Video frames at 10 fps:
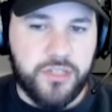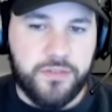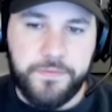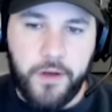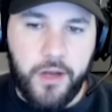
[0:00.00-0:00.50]

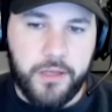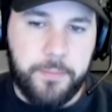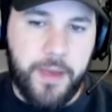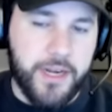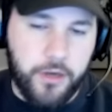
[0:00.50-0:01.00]
as
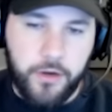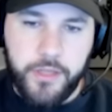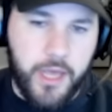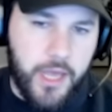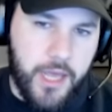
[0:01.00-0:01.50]
fuck,
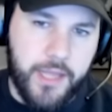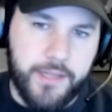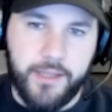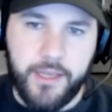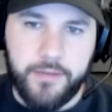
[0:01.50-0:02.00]
Patagonia
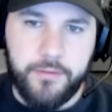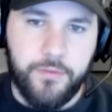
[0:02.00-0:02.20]
on, like,